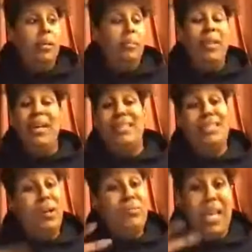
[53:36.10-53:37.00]
Because it
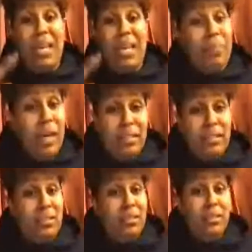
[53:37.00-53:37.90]
don't take
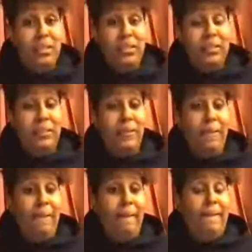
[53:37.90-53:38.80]
much.
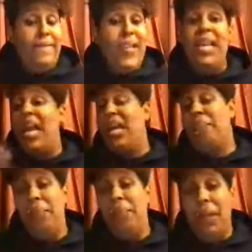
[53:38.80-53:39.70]
They locking
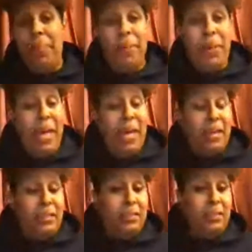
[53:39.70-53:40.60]
people up on
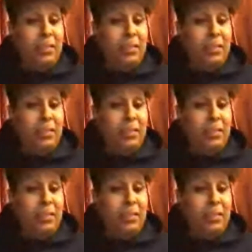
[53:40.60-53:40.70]
lies.